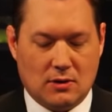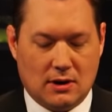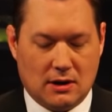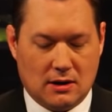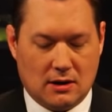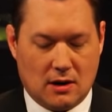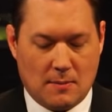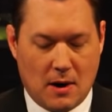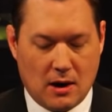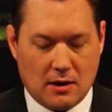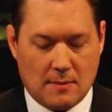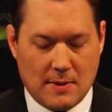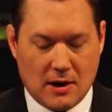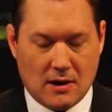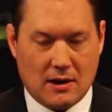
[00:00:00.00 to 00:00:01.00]

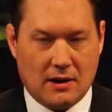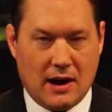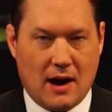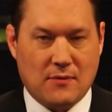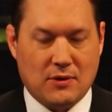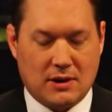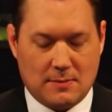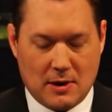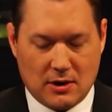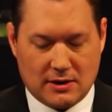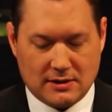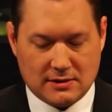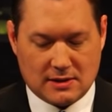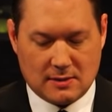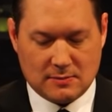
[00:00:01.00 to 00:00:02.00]
among African
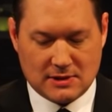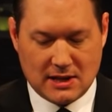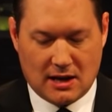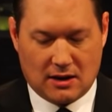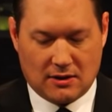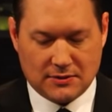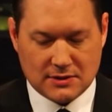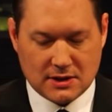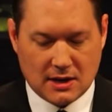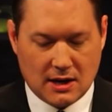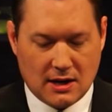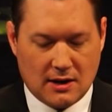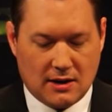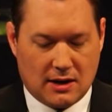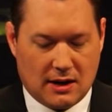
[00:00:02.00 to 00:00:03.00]
Americans themselves.
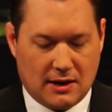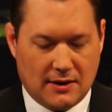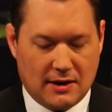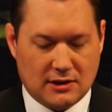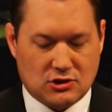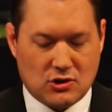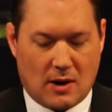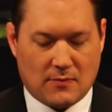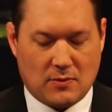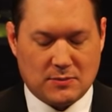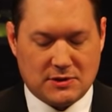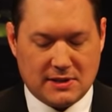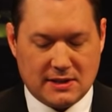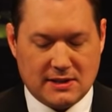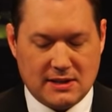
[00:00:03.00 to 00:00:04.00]
It has dropped from
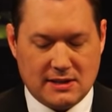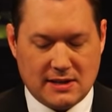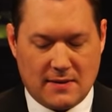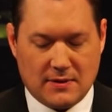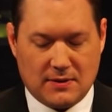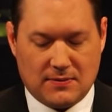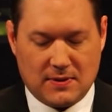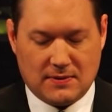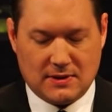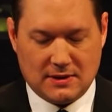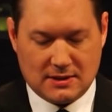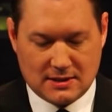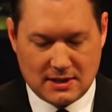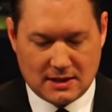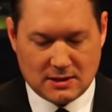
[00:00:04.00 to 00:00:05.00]
67 to
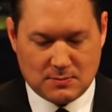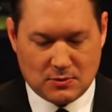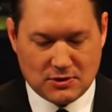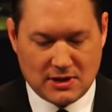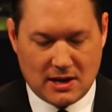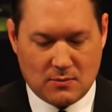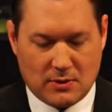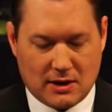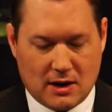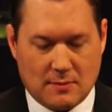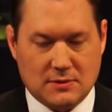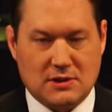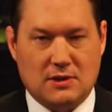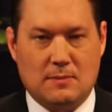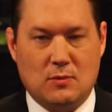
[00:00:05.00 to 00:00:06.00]
56% when it
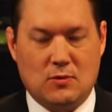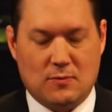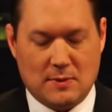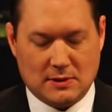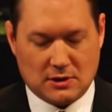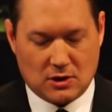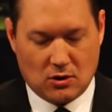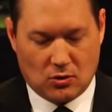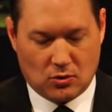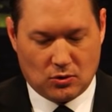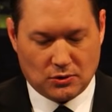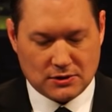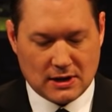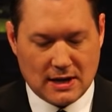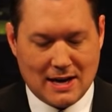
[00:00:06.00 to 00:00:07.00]
comes to the movement's
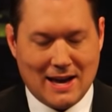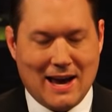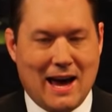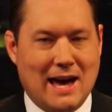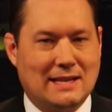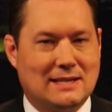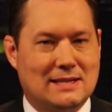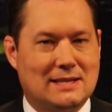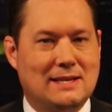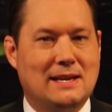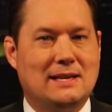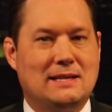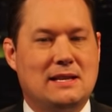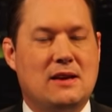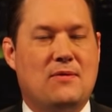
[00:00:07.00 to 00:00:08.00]
goals, and
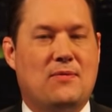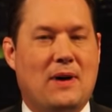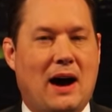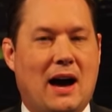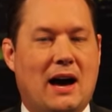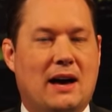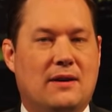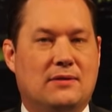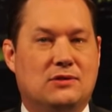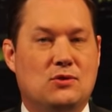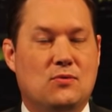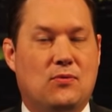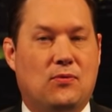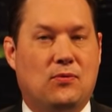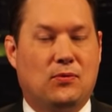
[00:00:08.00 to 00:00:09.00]
65
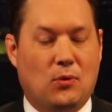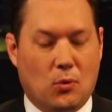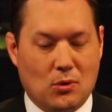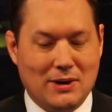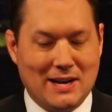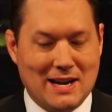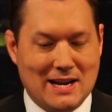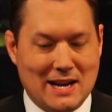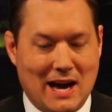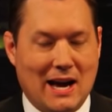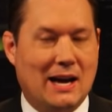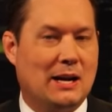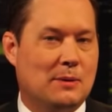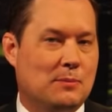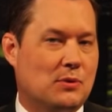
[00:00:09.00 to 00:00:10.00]
to
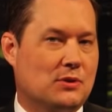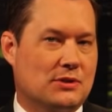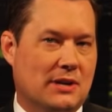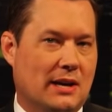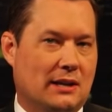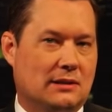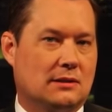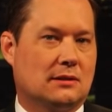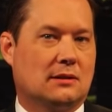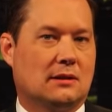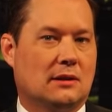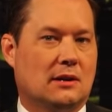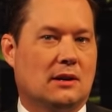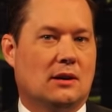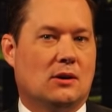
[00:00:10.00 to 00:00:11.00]

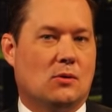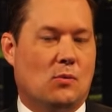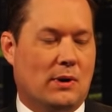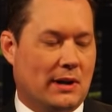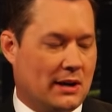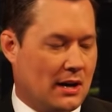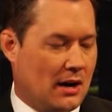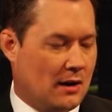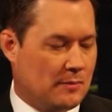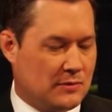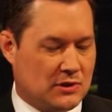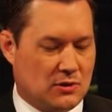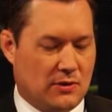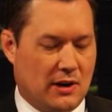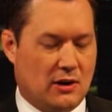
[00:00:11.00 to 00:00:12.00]
49% when it
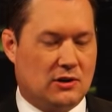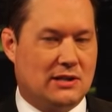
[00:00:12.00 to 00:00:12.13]
comes to their